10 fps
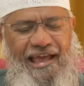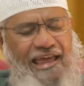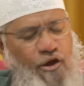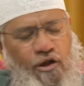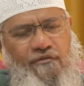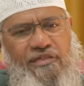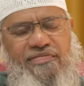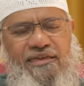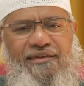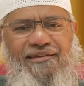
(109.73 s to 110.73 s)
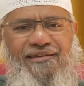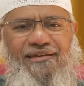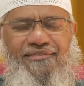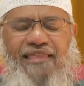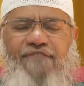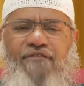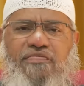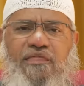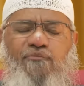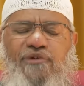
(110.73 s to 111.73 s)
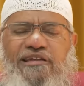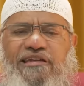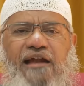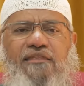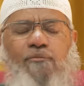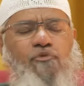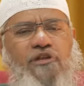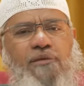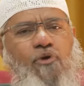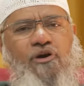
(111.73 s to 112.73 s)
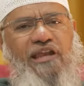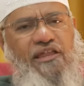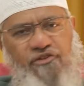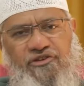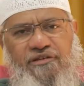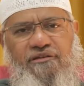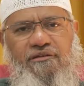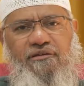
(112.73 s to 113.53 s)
And I always say that when someone starts a Muslim organization,